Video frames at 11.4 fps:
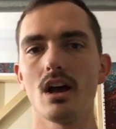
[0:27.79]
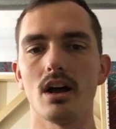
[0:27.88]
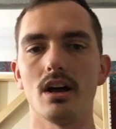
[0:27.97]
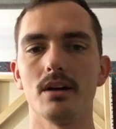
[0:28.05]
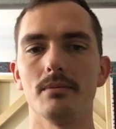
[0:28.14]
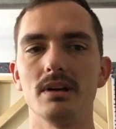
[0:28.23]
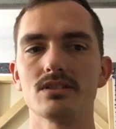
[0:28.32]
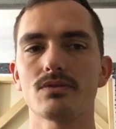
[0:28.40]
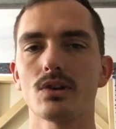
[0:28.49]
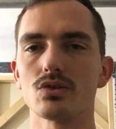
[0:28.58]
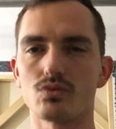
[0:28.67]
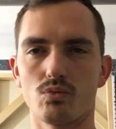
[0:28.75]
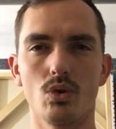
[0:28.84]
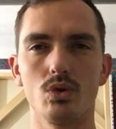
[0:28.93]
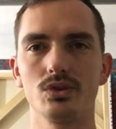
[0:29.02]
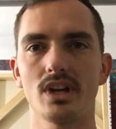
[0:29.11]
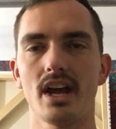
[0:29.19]
Um, as far as
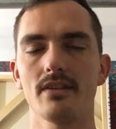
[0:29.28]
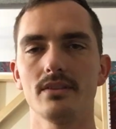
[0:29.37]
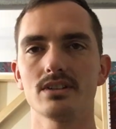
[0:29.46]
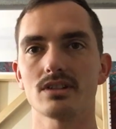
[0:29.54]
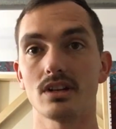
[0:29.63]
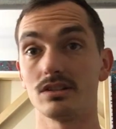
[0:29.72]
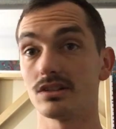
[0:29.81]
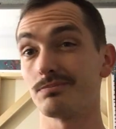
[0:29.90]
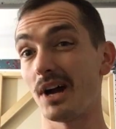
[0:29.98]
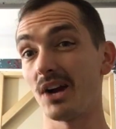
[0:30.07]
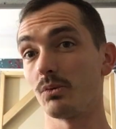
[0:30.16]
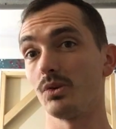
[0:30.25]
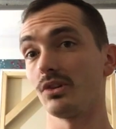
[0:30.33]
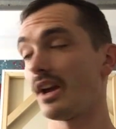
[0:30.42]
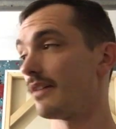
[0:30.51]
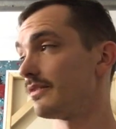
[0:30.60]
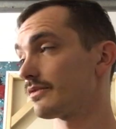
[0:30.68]
rolled canvas, I just buy rolled
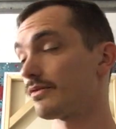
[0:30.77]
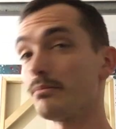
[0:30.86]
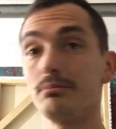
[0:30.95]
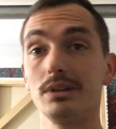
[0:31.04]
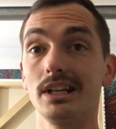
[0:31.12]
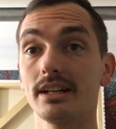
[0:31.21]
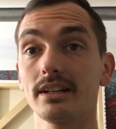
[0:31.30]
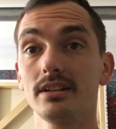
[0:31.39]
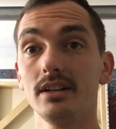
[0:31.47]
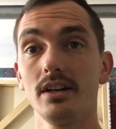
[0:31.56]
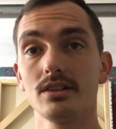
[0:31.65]
canvas from Blick.